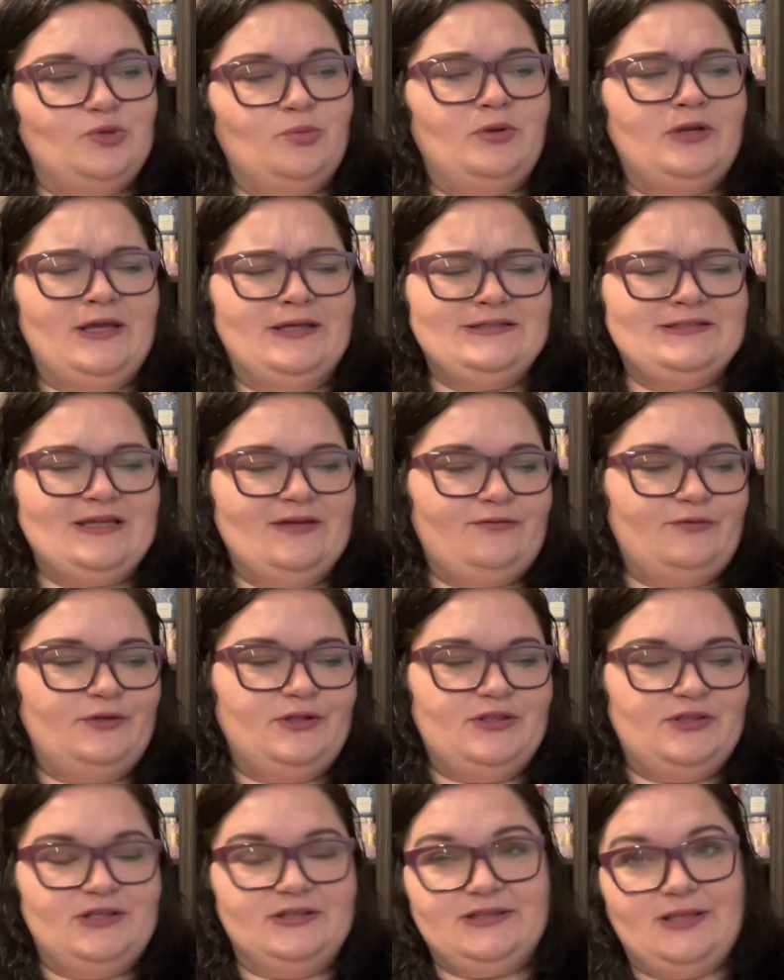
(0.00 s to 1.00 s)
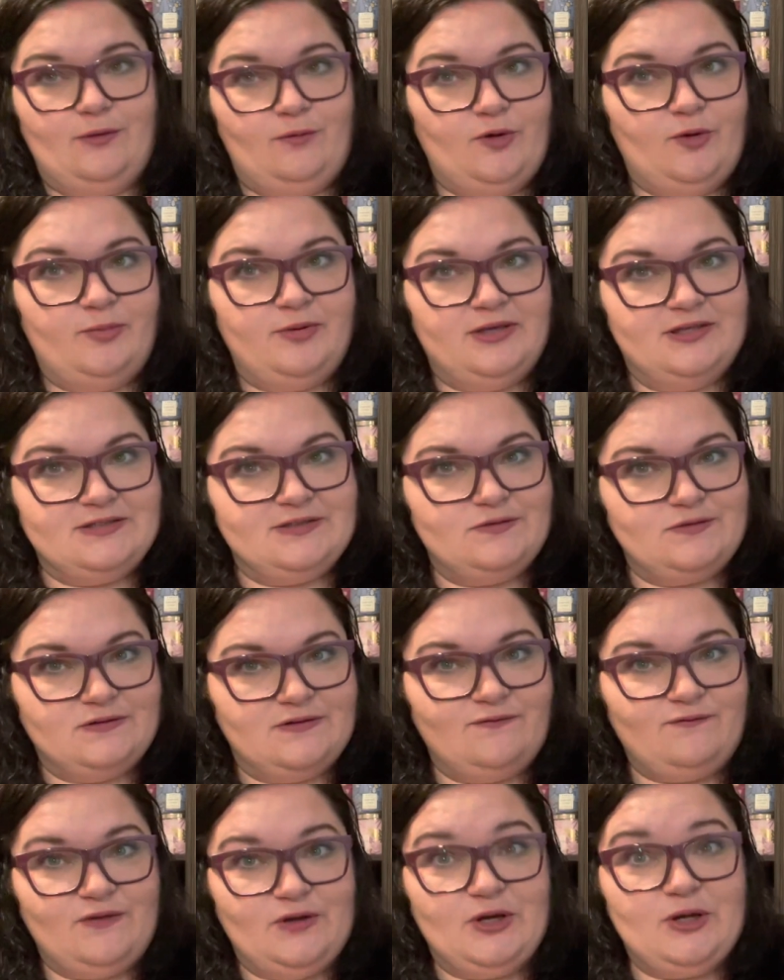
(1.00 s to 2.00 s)
But I definitely think they will because this was a
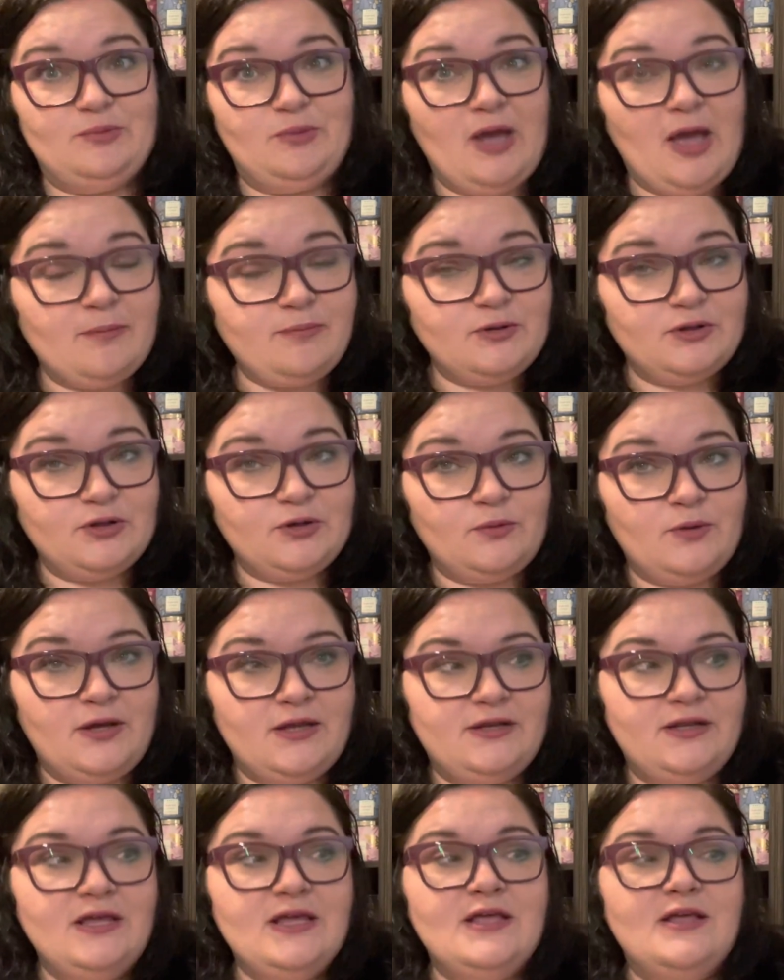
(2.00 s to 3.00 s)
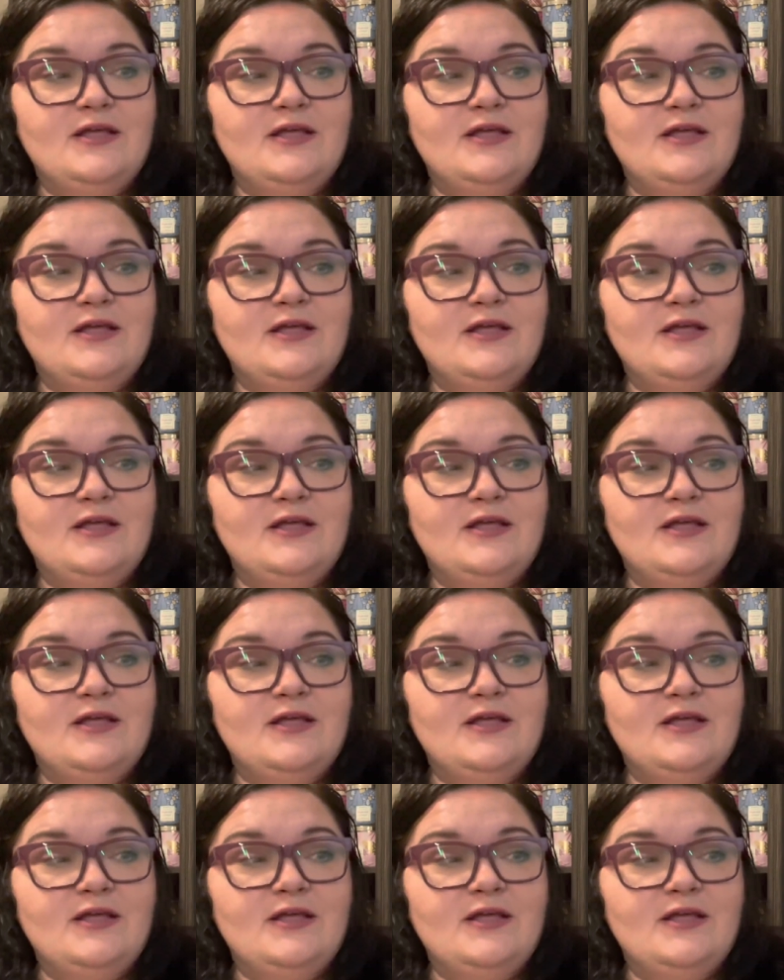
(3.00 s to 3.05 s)
very popular one.